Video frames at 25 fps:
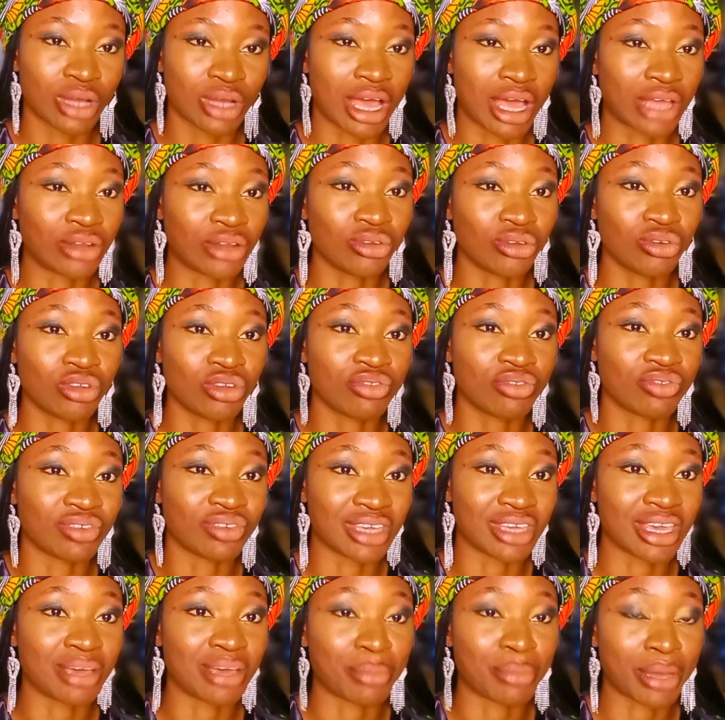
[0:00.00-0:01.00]
I don't know if you
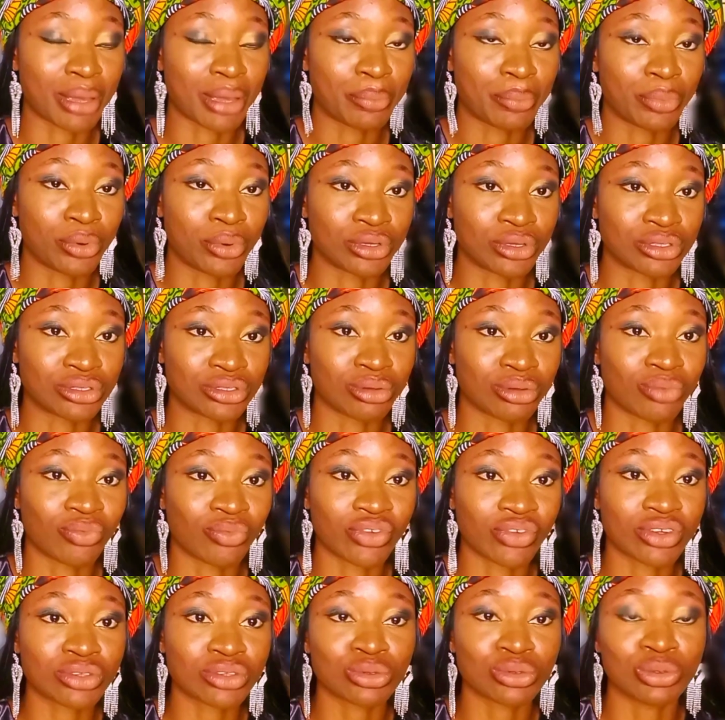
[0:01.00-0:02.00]
get my point. Some
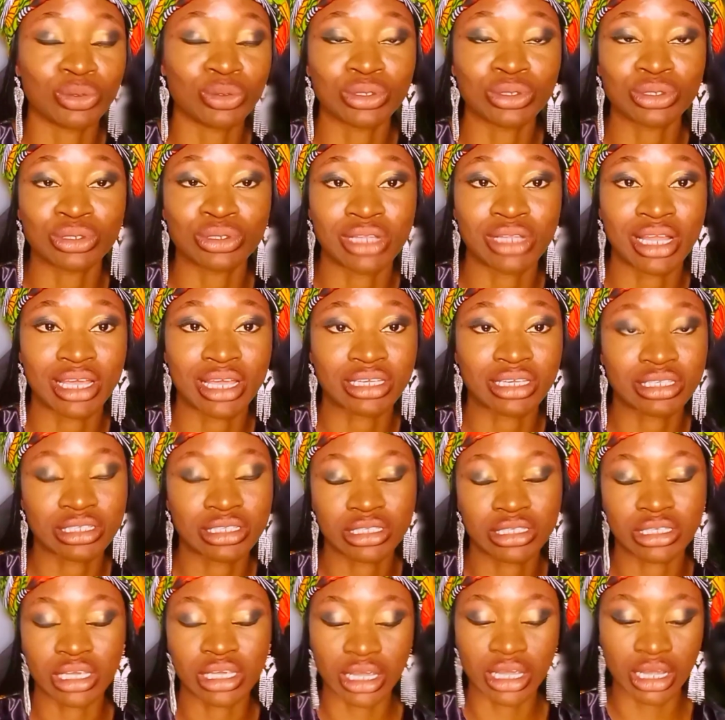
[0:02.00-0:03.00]
friends will want to
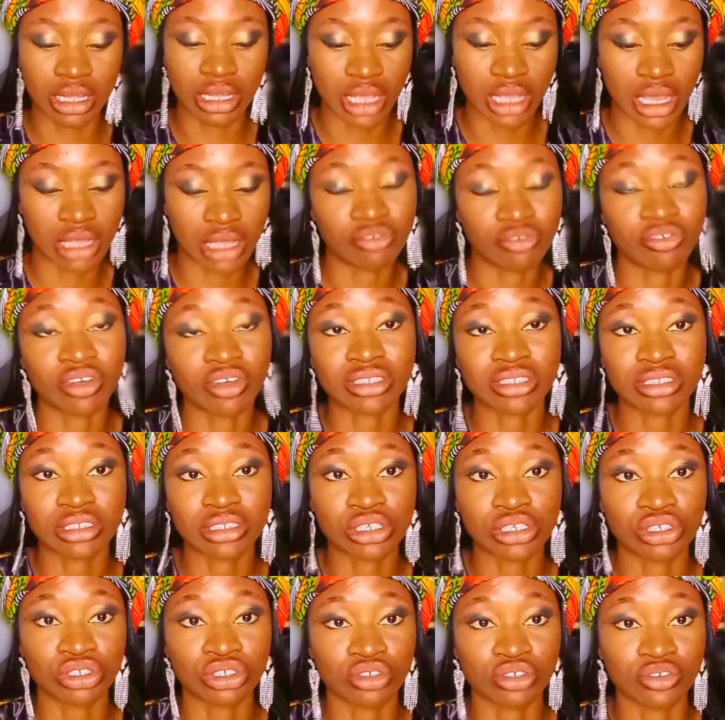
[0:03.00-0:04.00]
take
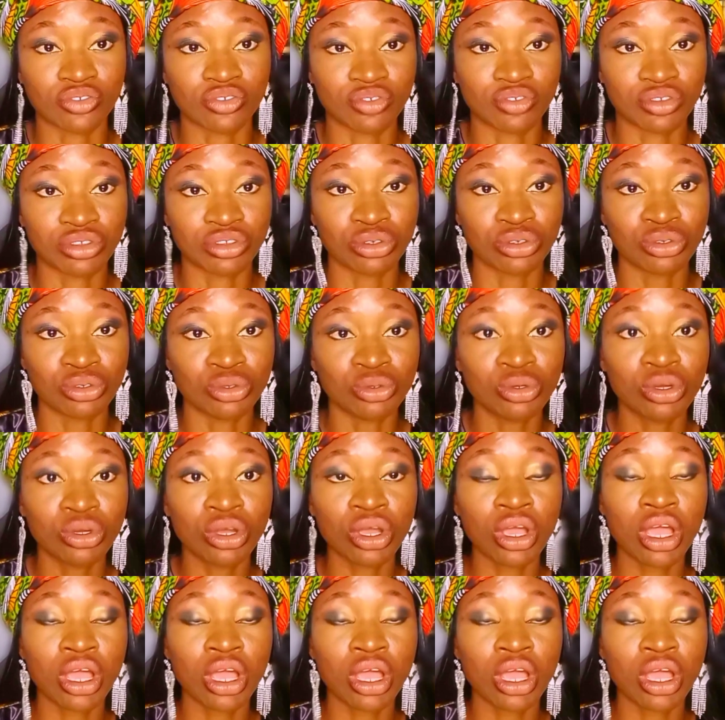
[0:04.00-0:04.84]
advantage of you.